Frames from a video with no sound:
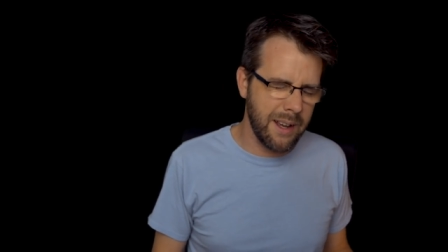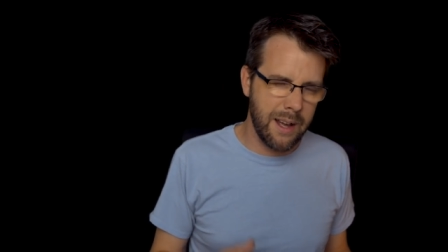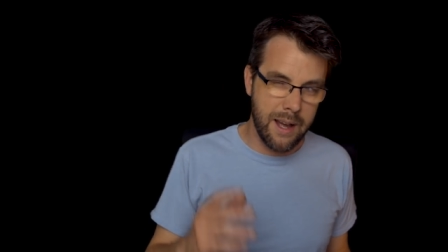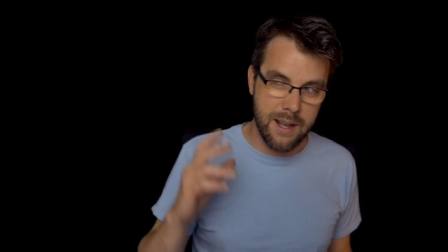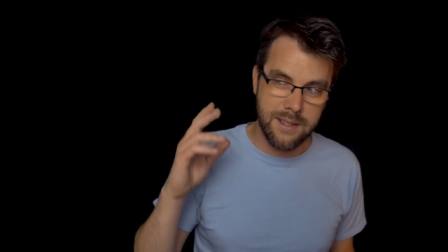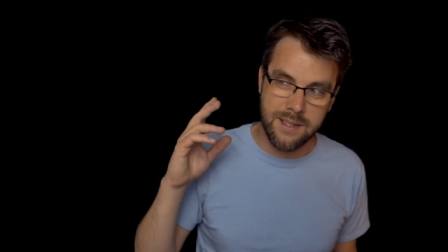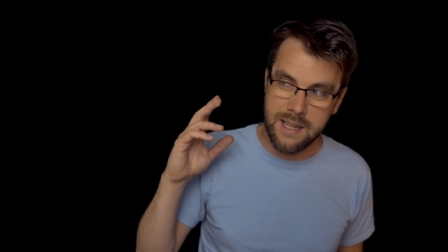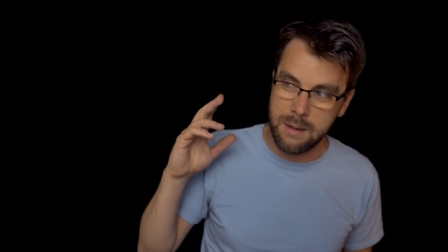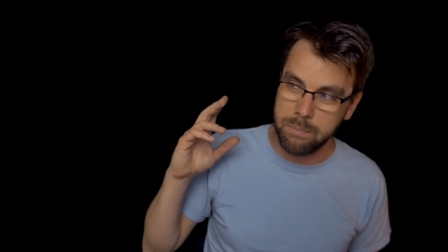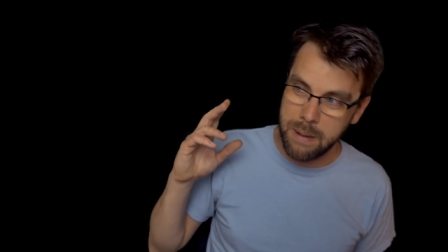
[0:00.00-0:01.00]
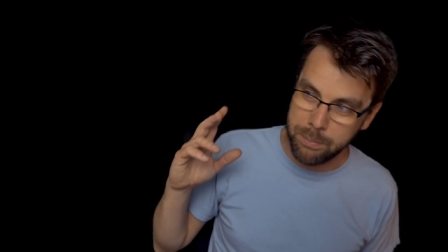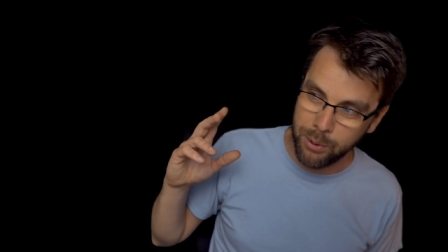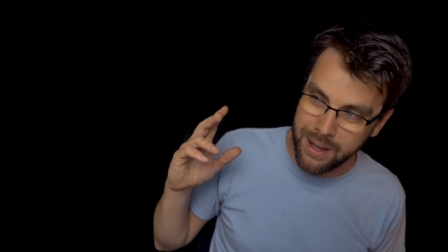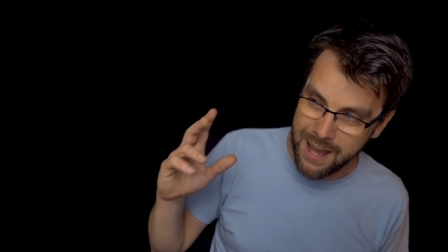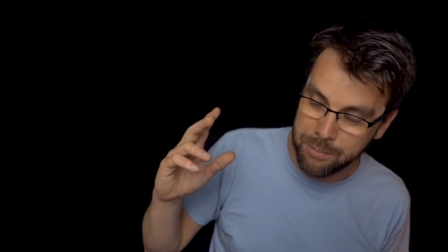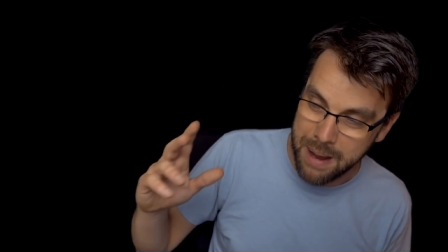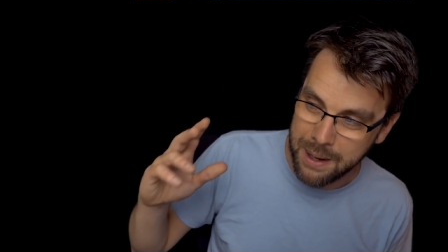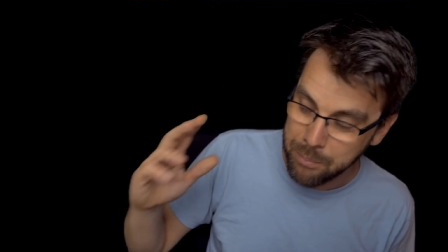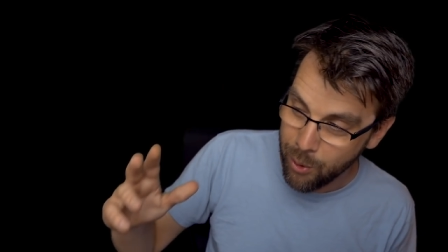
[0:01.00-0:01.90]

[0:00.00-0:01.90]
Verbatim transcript: I see people can make